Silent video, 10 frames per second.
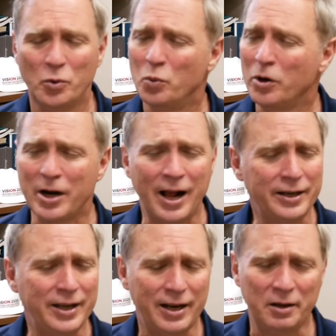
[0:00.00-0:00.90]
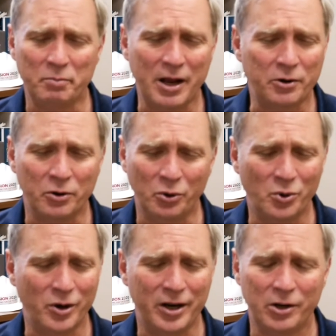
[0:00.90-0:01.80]
We're not getting better,
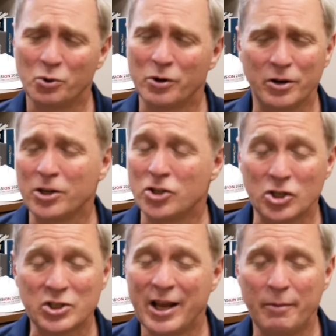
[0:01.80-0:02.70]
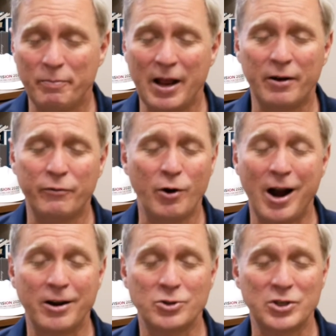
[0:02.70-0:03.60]
Lord, in order to just get better for
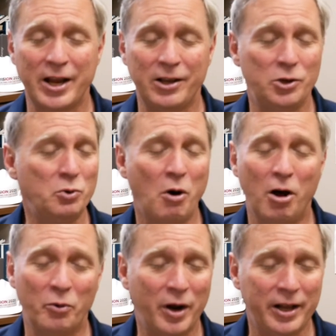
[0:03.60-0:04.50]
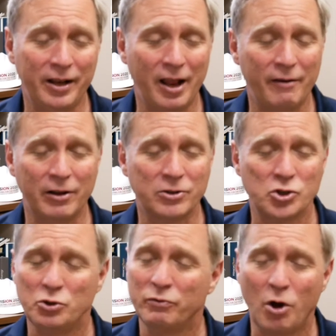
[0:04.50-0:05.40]
our sake. You already love
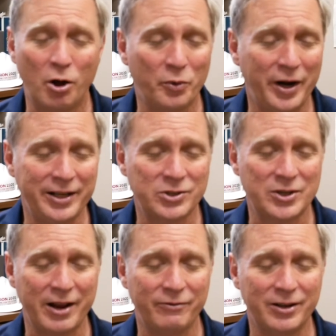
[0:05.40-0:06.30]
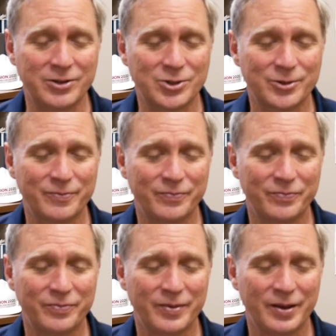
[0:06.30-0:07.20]
us. You've already saved us.
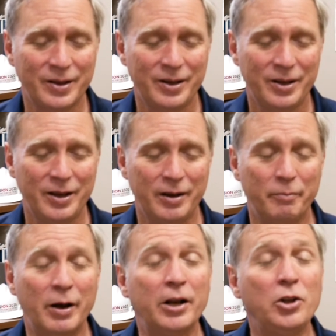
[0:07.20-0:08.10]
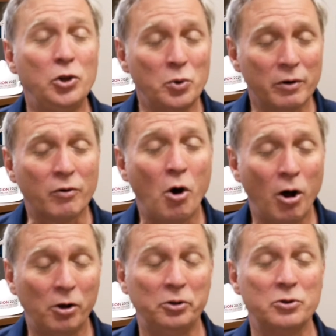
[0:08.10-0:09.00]
But you have
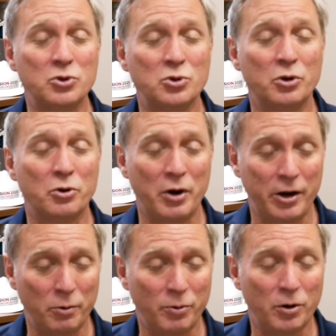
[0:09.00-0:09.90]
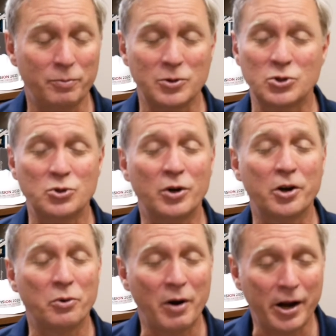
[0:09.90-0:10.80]
called us to a greater purpose, to a
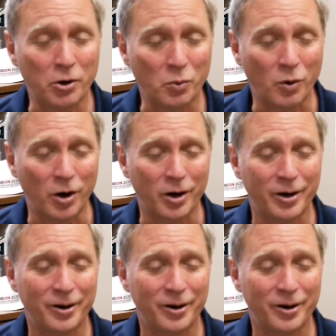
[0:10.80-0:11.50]
greater work,